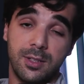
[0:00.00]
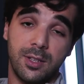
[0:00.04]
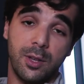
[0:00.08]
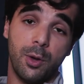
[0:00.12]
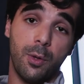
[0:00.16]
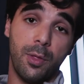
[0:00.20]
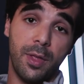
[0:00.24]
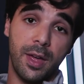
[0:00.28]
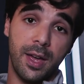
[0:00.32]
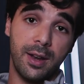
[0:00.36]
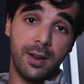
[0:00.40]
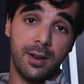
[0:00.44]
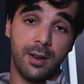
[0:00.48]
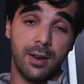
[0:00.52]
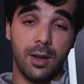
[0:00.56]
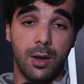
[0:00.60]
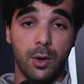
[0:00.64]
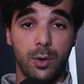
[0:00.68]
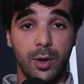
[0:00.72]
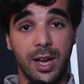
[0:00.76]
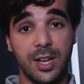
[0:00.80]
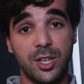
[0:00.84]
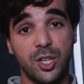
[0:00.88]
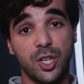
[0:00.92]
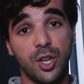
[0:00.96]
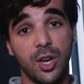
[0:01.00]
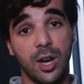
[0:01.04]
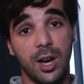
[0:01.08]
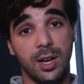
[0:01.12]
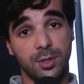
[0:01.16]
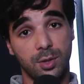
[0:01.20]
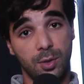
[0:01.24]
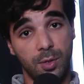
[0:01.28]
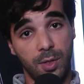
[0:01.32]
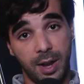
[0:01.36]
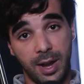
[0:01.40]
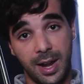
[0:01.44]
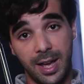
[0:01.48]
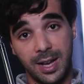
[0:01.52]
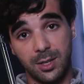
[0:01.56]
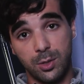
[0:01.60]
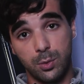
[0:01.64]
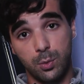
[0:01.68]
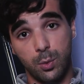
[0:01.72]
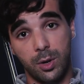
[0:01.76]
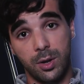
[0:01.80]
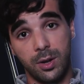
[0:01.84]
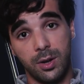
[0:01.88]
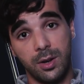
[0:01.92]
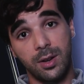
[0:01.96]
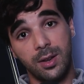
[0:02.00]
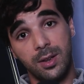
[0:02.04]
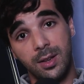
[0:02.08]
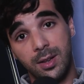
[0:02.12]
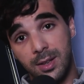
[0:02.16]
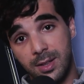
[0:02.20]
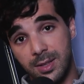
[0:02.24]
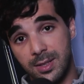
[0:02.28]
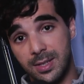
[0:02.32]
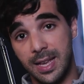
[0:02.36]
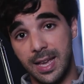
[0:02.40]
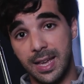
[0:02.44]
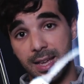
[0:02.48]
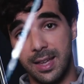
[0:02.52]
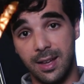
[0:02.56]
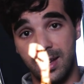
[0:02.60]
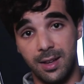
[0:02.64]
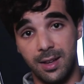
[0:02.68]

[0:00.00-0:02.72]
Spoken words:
until then, I'll catch you guys on the next one. Take